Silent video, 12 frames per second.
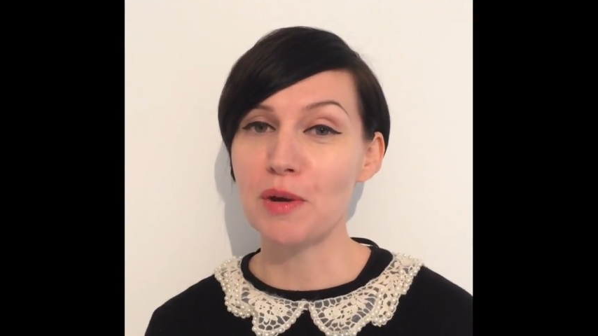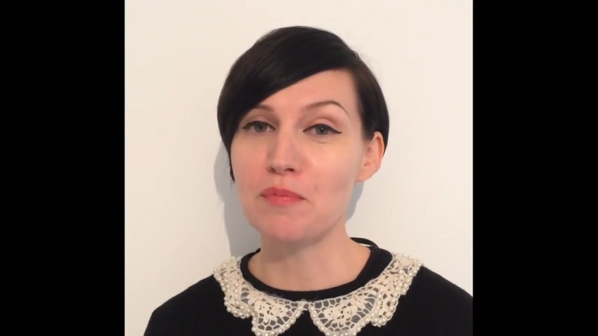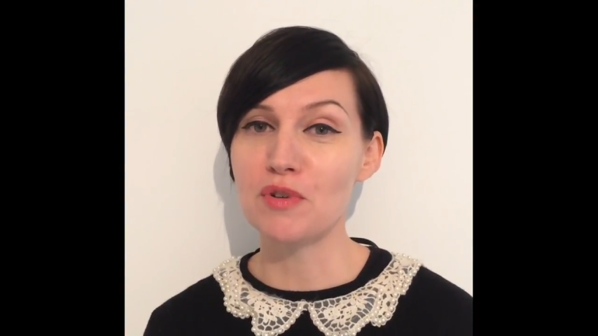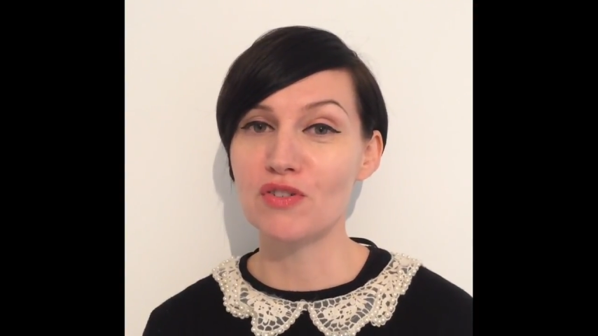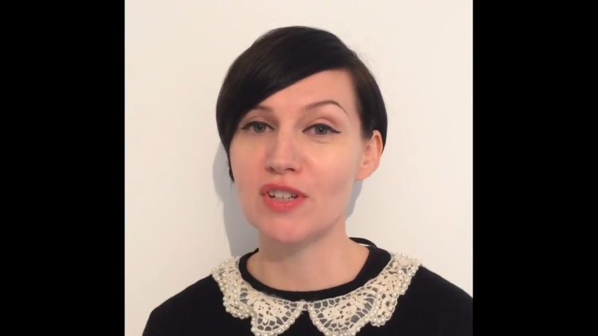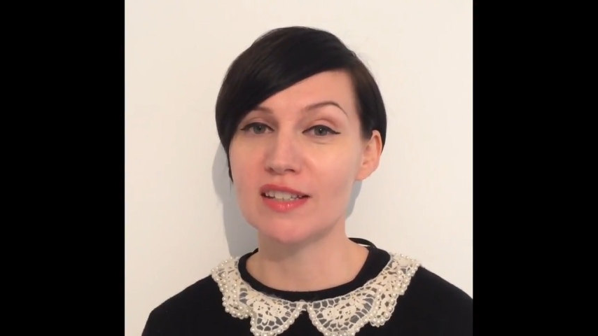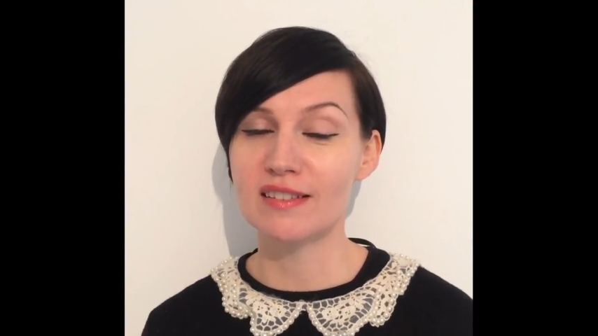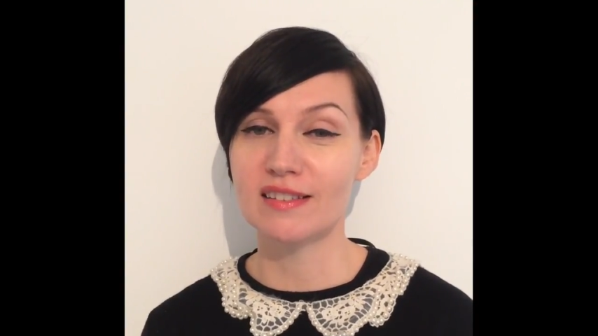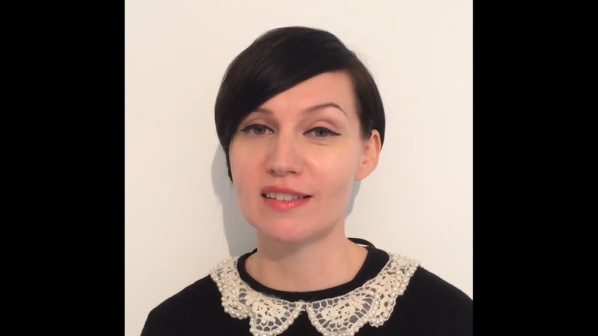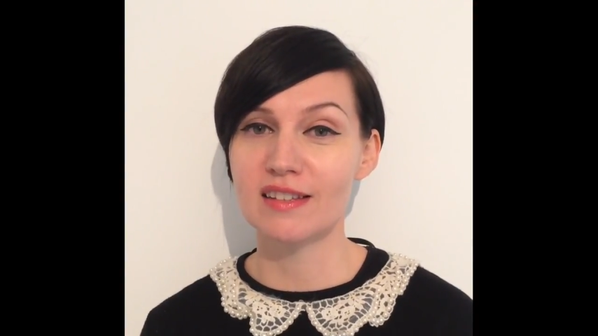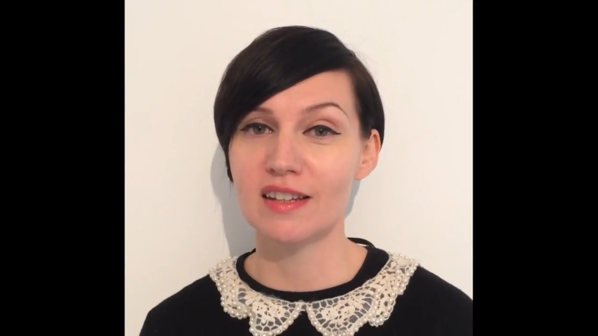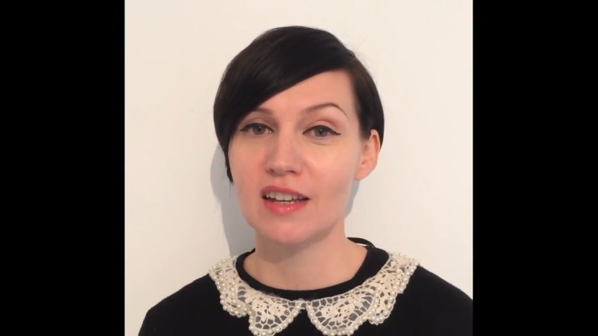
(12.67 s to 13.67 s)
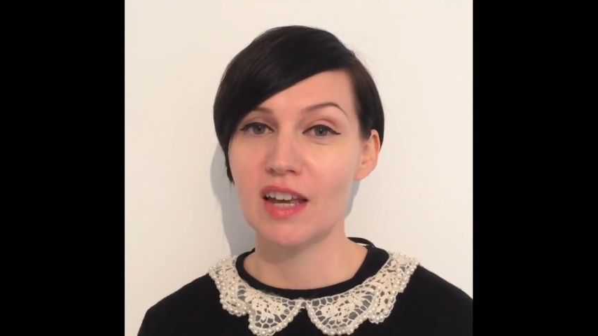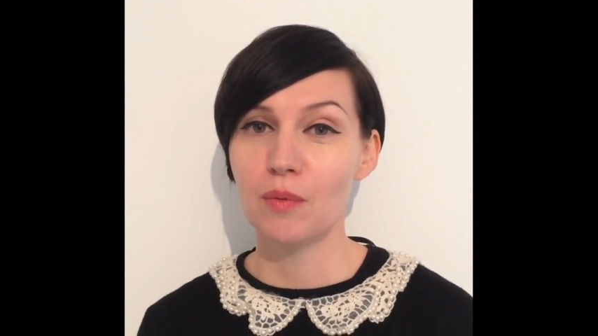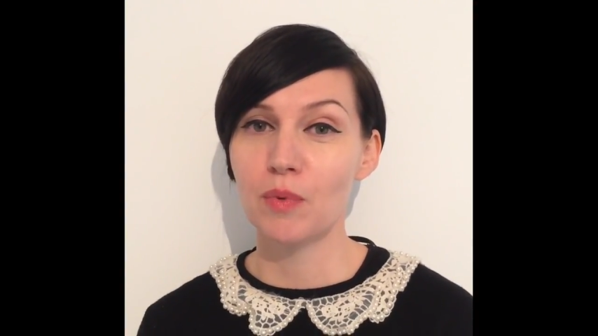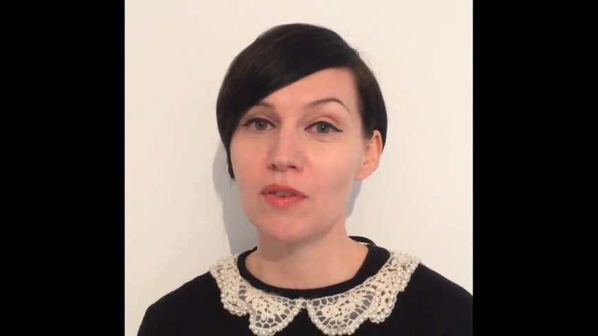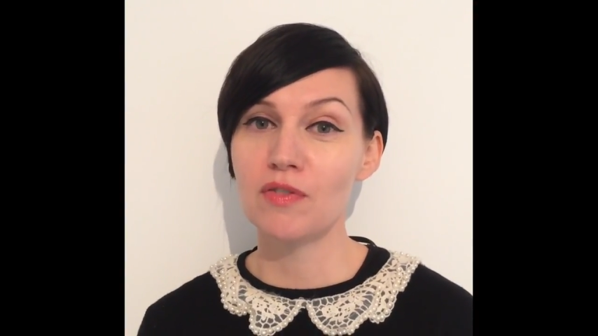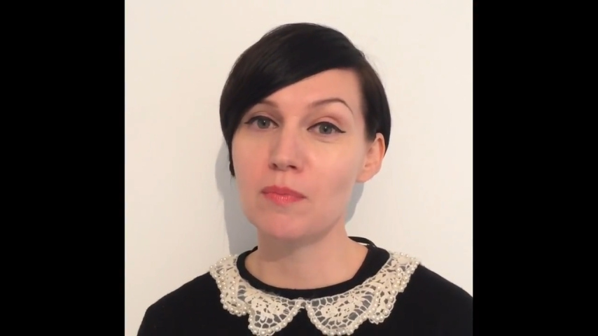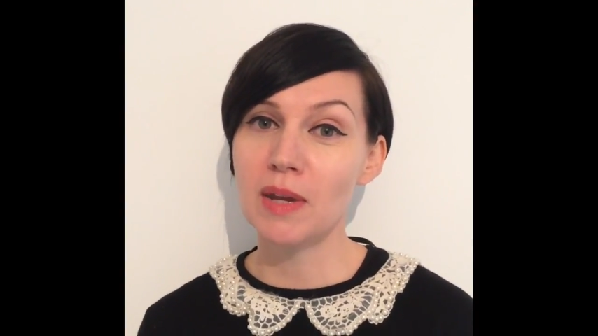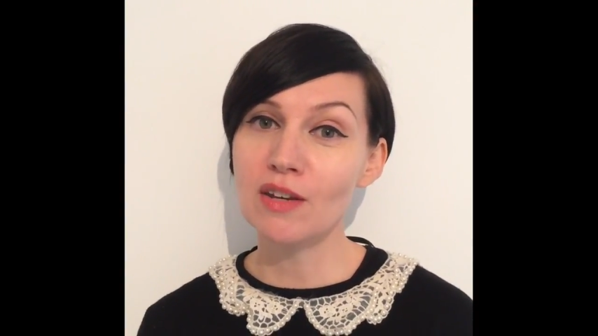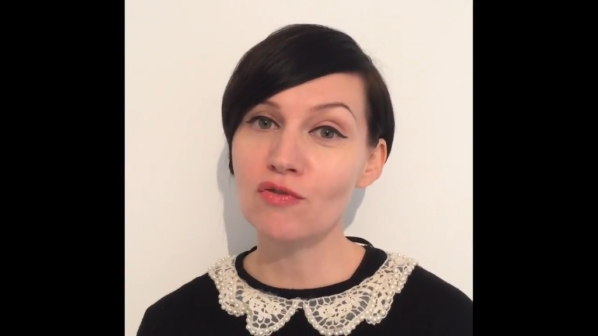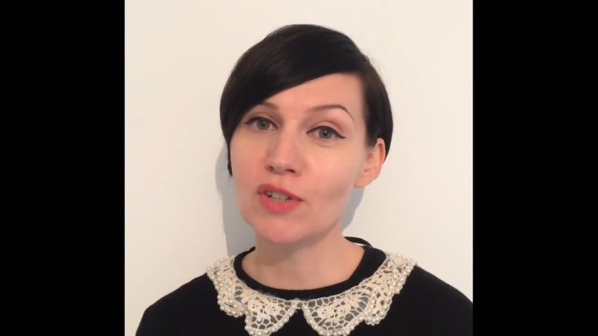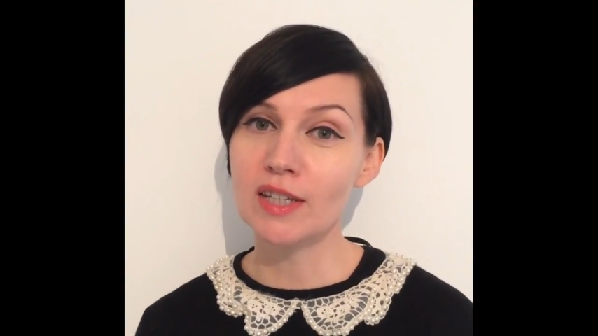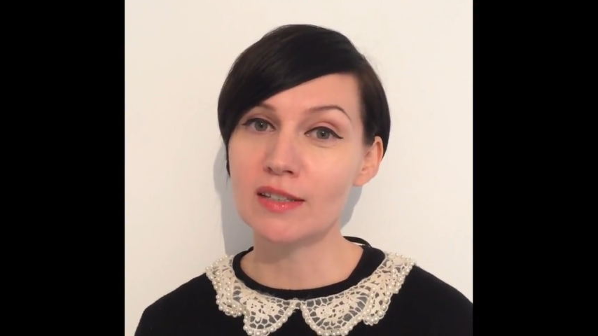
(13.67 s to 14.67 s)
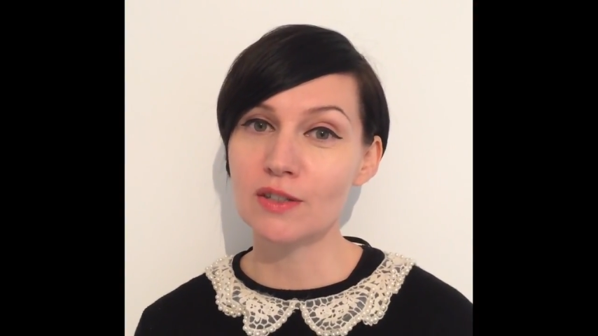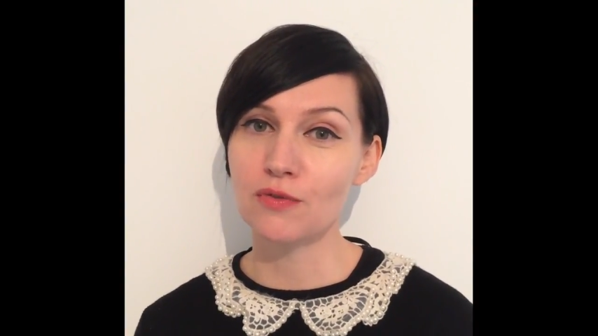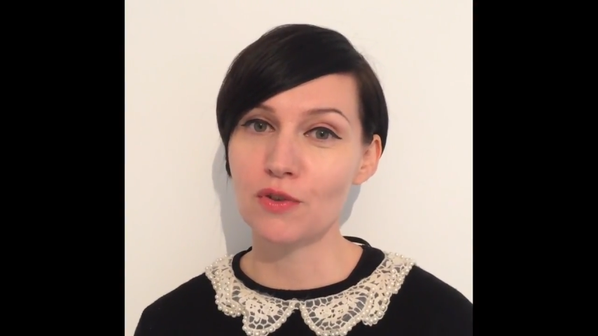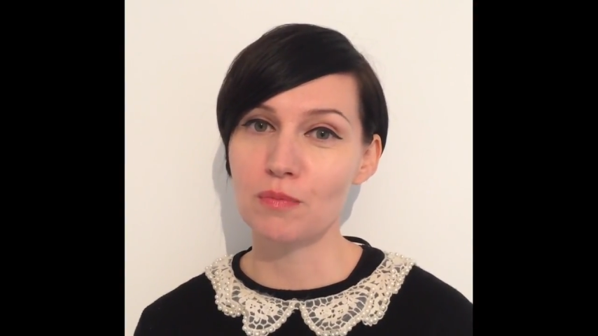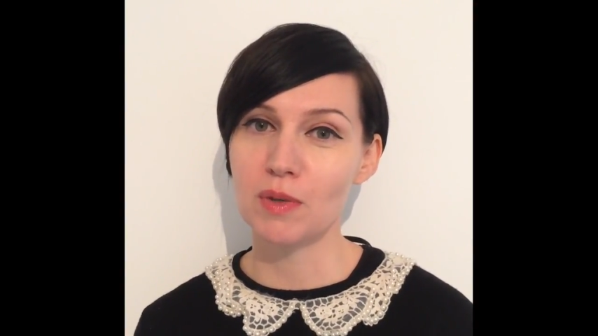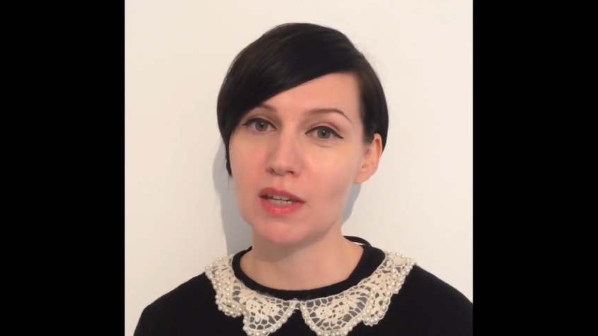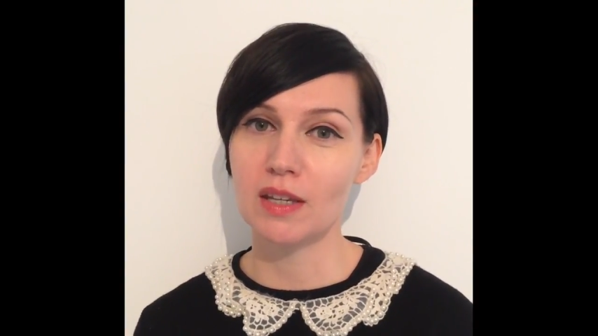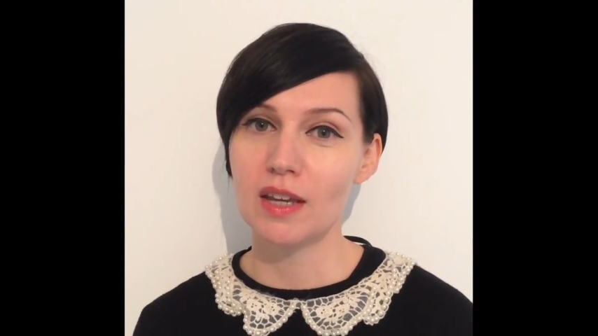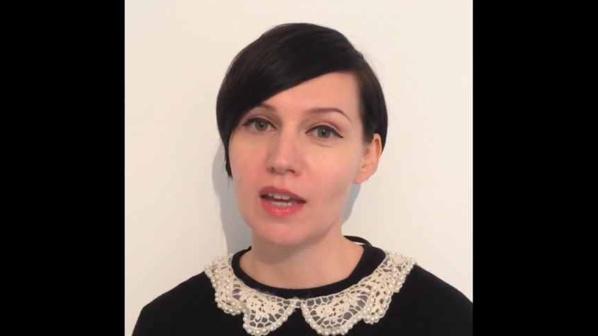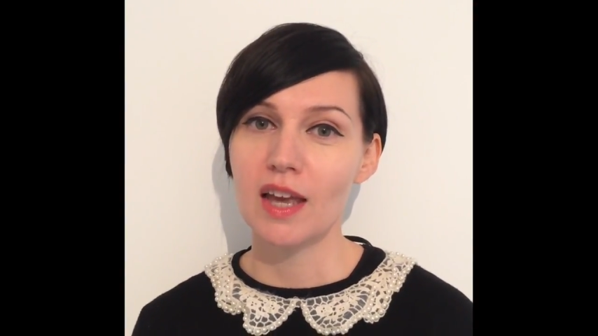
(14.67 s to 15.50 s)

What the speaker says: number of reasons, and one of the main reasons for me